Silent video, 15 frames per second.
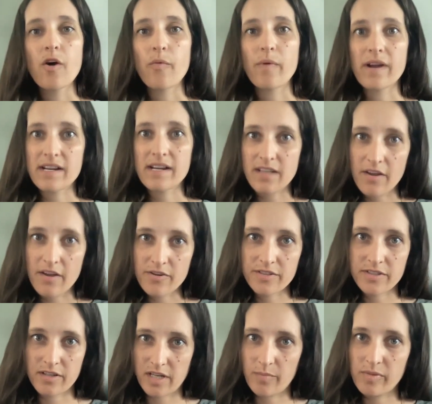whereas
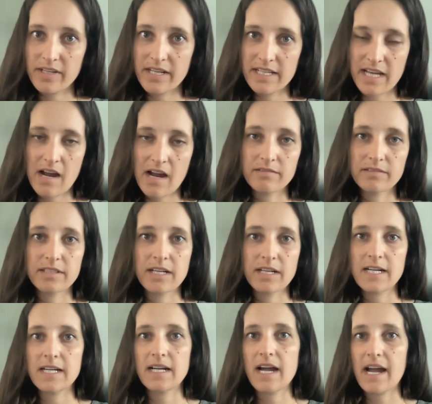others are doubling down
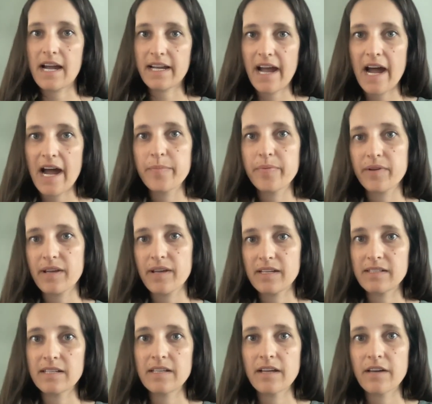at CAP
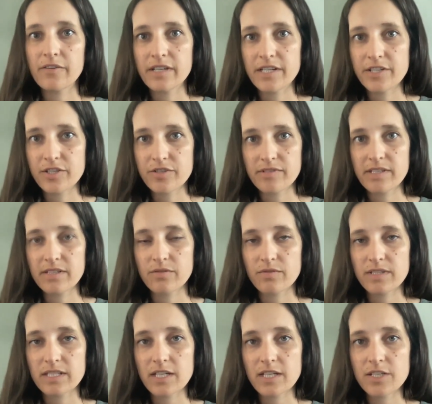and other industry
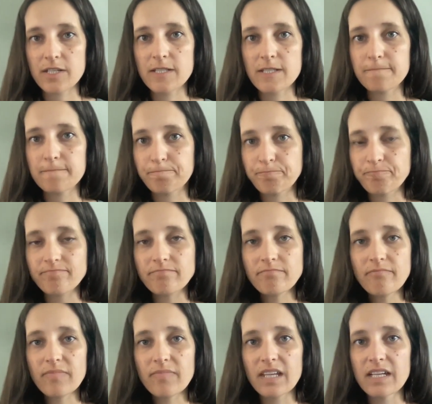associations.
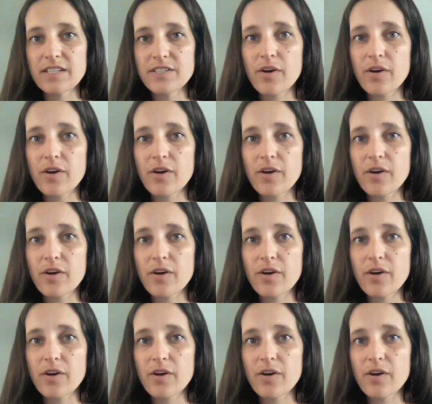And